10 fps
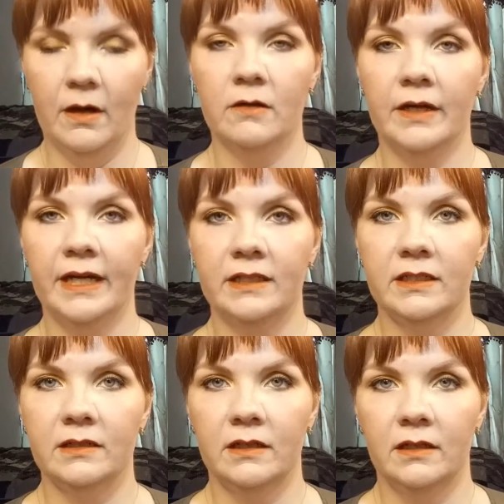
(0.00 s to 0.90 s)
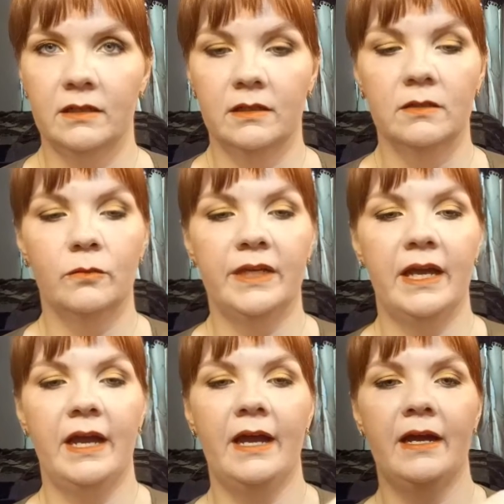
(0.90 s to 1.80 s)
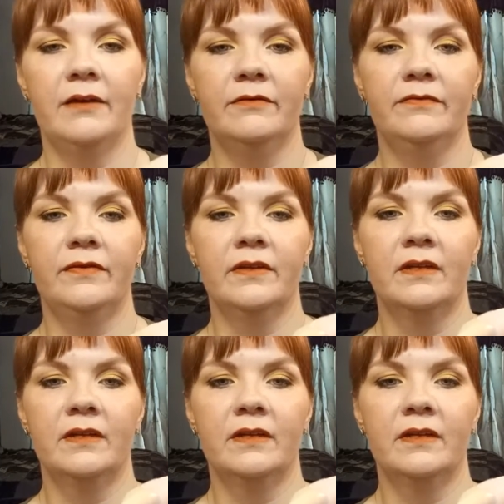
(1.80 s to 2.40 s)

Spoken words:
All right, we have